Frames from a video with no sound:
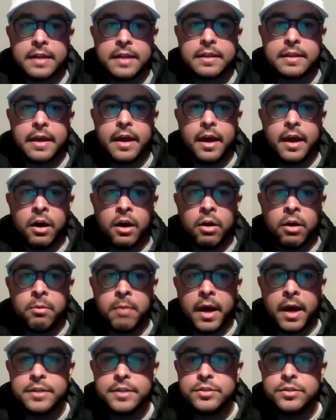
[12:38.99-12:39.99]
at the
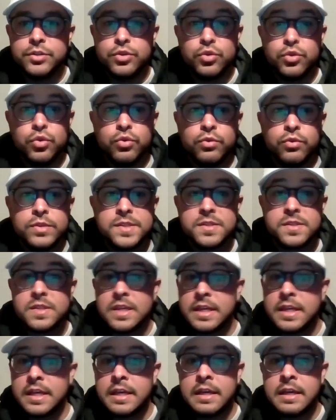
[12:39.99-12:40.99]
helm, I do
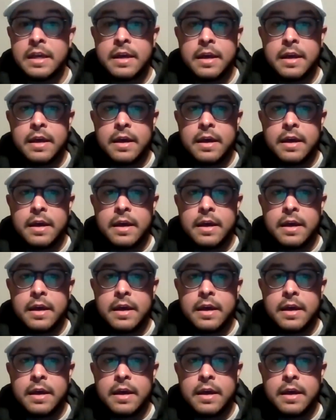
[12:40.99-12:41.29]
see